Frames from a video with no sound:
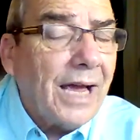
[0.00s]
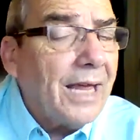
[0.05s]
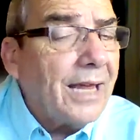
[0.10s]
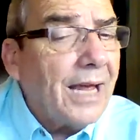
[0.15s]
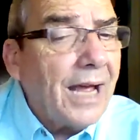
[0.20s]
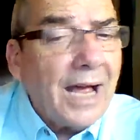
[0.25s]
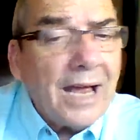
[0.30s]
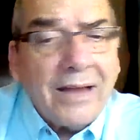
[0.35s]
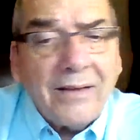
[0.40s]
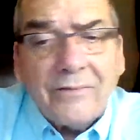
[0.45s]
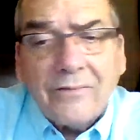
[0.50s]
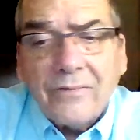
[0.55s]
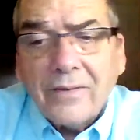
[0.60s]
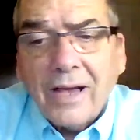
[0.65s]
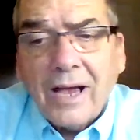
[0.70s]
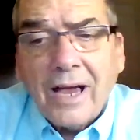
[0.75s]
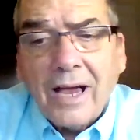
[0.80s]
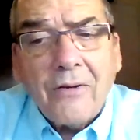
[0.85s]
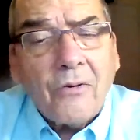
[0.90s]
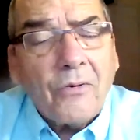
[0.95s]
And
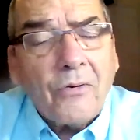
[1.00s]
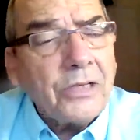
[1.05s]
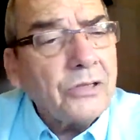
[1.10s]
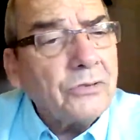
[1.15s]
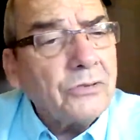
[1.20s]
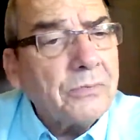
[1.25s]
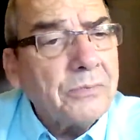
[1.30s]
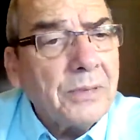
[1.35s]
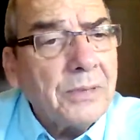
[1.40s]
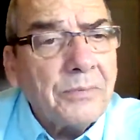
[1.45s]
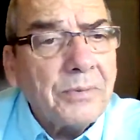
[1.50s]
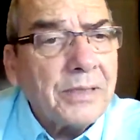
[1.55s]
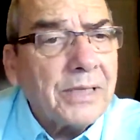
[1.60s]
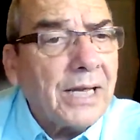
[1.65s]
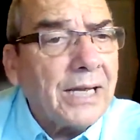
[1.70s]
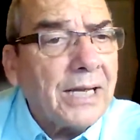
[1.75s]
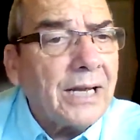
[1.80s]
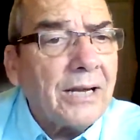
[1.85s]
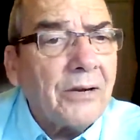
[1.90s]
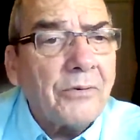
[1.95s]
I always remember
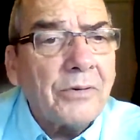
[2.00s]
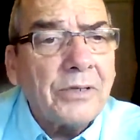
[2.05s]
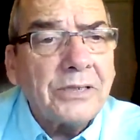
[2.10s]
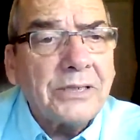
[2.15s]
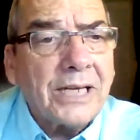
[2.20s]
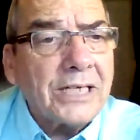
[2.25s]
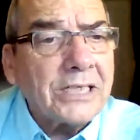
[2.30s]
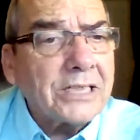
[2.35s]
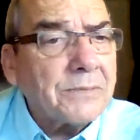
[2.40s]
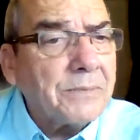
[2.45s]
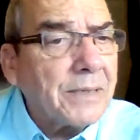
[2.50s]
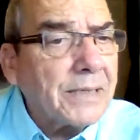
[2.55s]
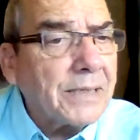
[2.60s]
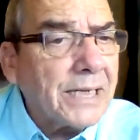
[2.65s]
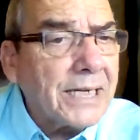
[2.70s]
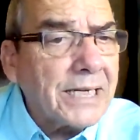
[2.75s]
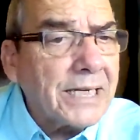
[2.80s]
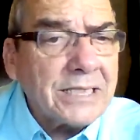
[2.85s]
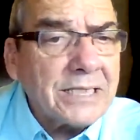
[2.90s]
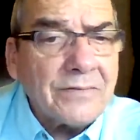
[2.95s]
that. I always ask my
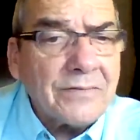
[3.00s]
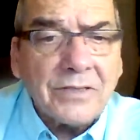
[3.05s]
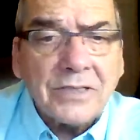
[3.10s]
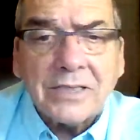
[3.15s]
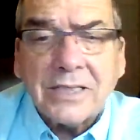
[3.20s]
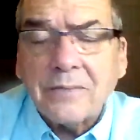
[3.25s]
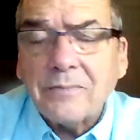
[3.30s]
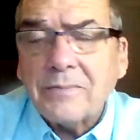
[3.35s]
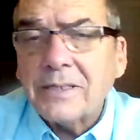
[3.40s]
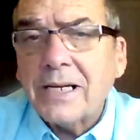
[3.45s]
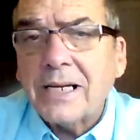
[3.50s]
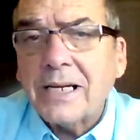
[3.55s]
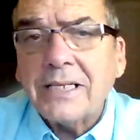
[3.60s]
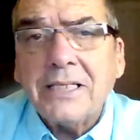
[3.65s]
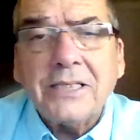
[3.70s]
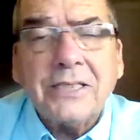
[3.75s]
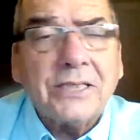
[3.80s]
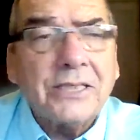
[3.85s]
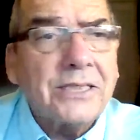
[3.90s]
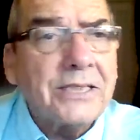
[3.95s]
guides, if there's something I
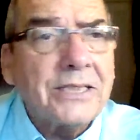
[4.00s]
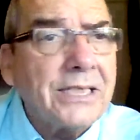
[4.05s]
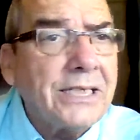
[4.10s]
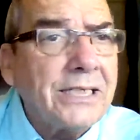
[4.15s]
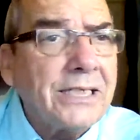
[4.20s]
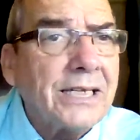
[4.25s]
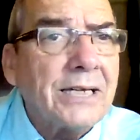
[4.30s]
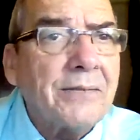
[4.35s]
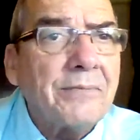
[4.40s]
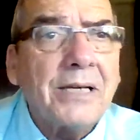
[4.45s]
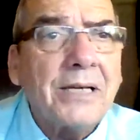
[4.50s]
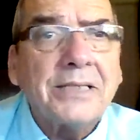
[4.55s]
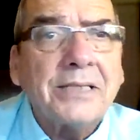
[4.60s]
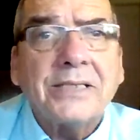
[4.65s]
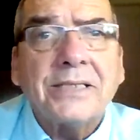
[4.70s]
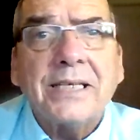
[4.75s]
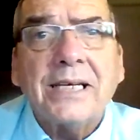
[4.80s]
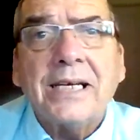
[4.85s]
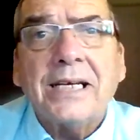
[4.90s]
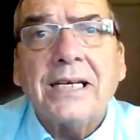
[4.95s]
need to see that I'm
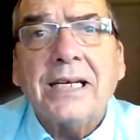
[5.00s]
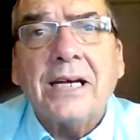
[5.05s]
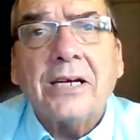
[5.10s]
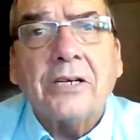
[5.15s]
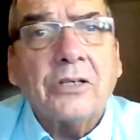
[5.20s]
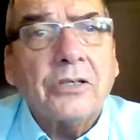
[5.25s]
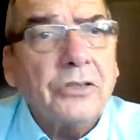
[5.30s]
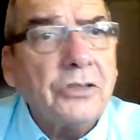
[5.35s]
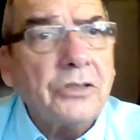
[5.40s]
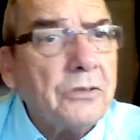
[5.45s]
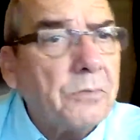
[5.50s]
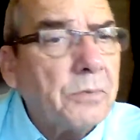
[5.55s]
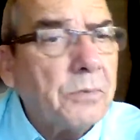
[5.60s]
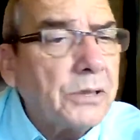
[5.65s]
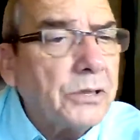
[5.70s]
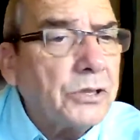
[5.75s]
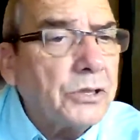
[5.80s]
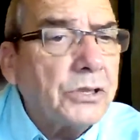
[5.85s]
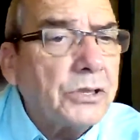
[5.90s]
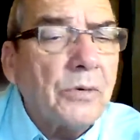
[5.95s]
not seeing yet, could you
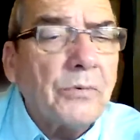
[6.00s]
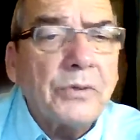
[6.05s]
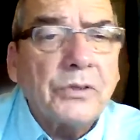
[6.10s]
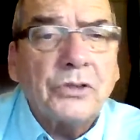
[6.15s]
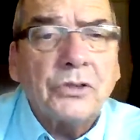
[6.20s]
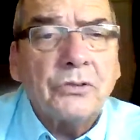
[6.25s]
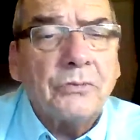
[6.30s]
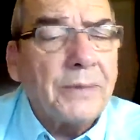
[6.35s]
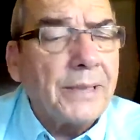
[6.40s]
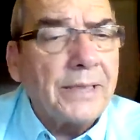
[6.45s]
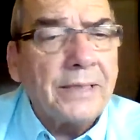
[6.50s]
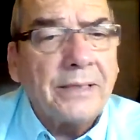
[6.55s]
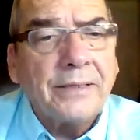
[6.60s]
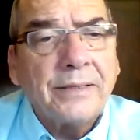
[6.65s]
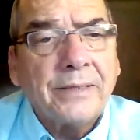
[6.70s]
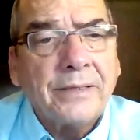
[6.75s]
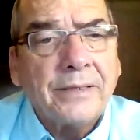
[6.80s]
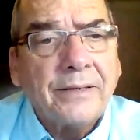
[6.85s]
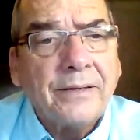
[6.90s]
please show it to me?